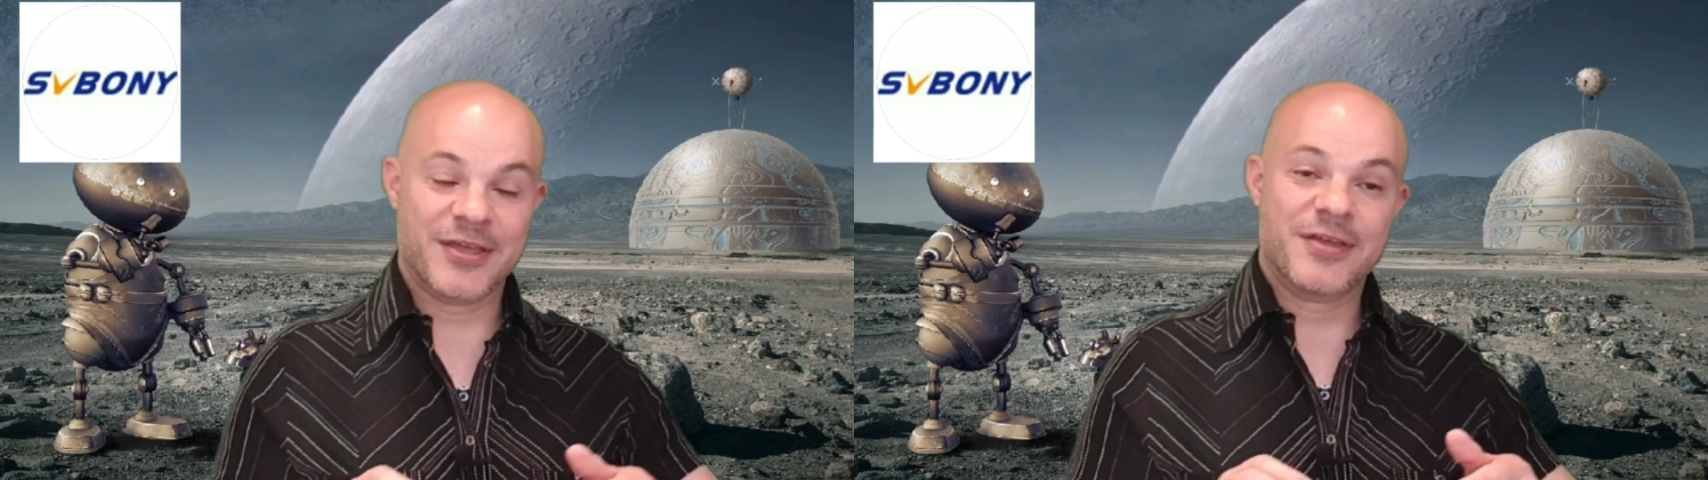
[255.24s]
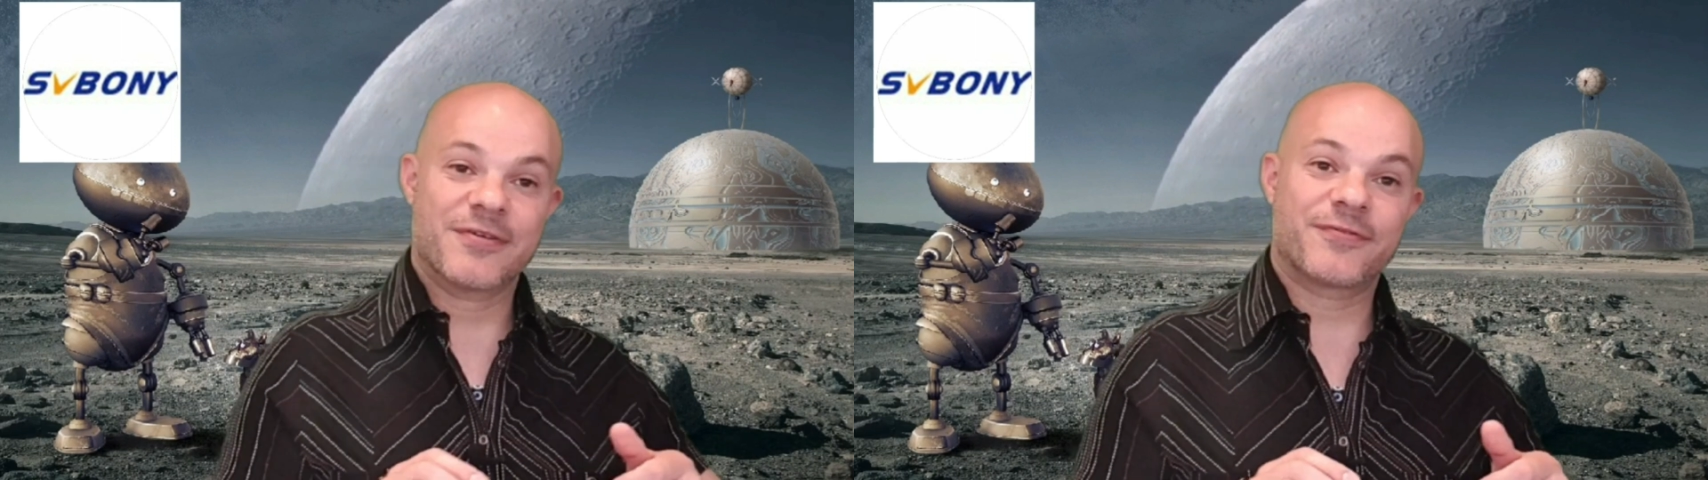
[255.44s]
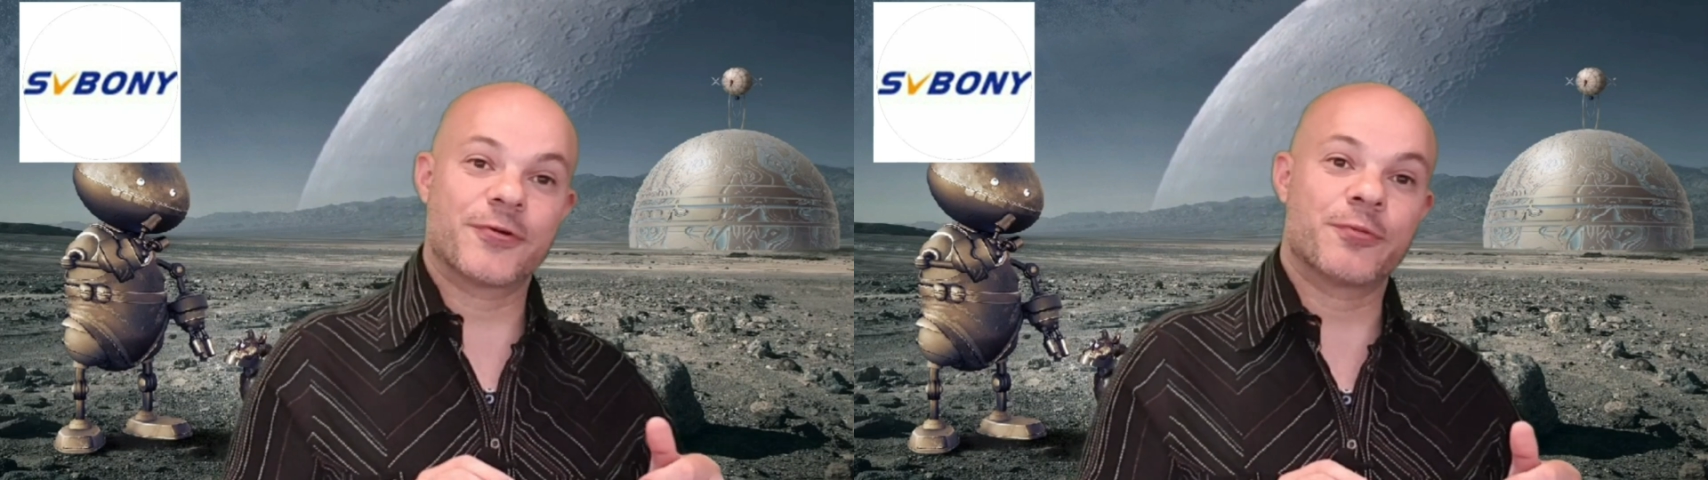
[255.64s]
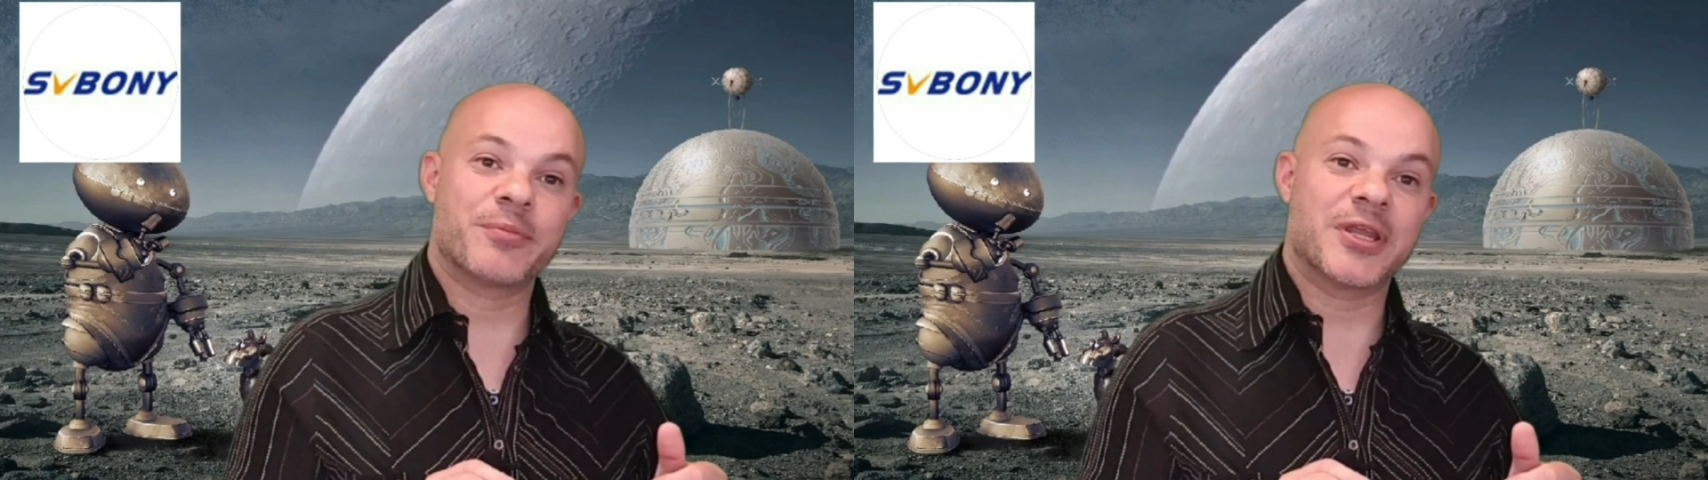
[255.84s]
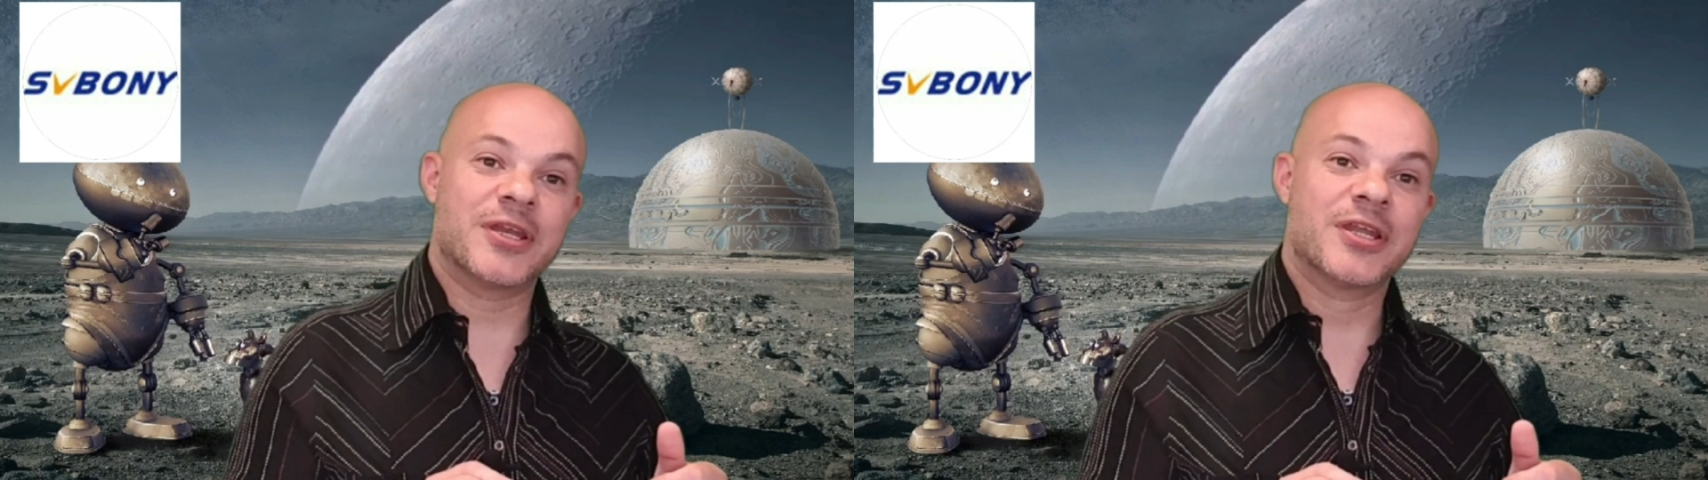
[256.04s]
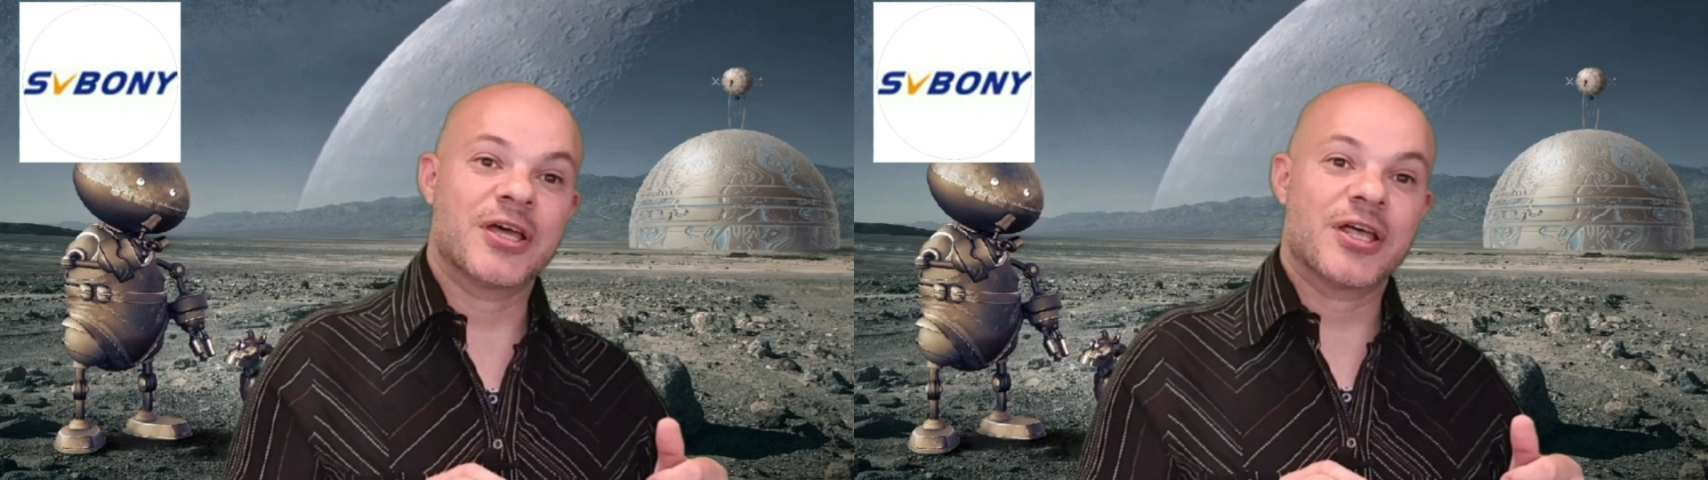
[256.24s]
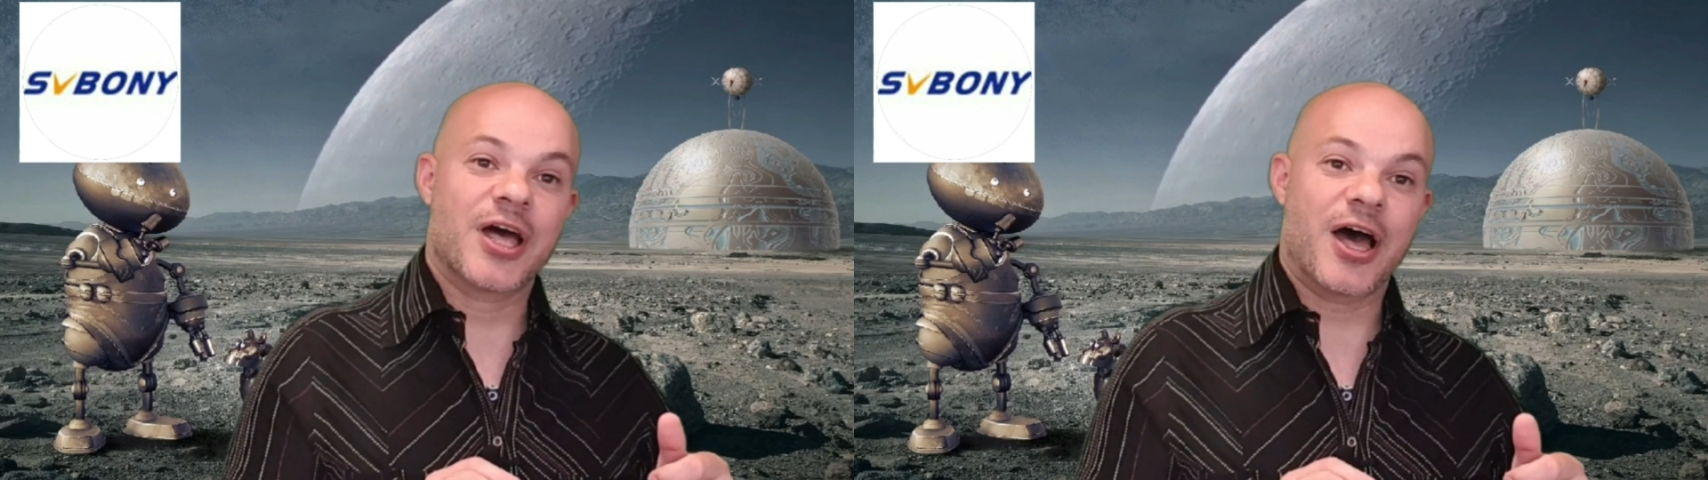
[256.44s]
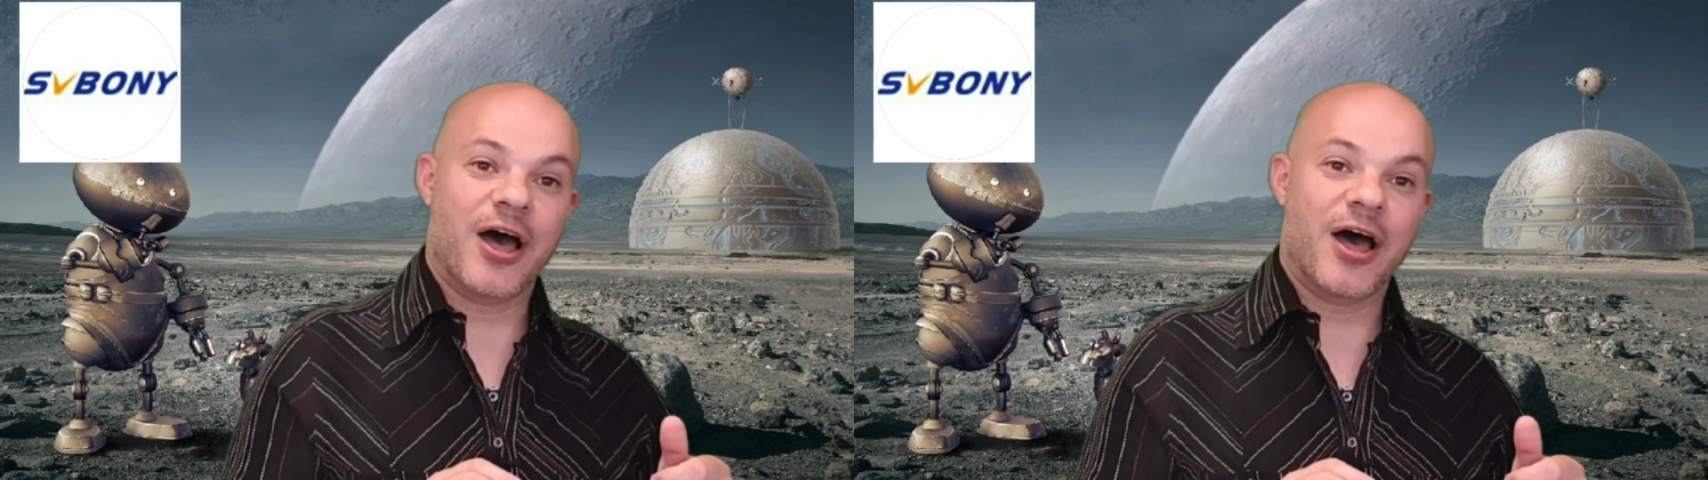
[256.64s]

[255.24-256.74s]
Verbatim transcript: and filming